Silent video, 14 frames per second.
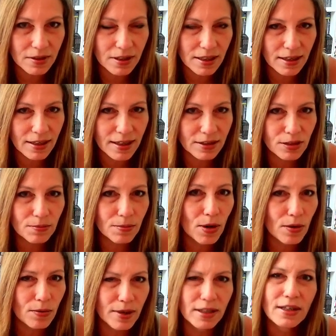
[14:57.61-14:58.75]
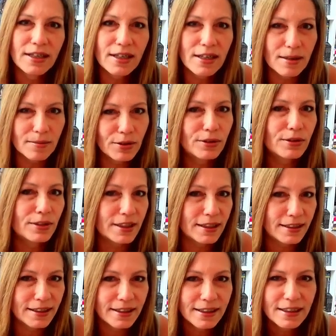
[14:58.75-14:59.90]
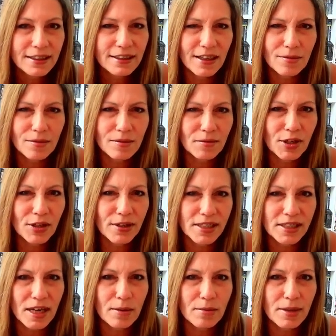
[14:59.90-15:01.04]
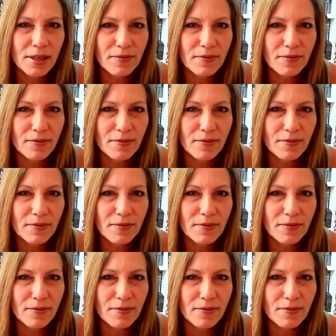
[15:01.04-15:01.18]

The actor Paul Rudd. Look it up. Google it. I'm curious how many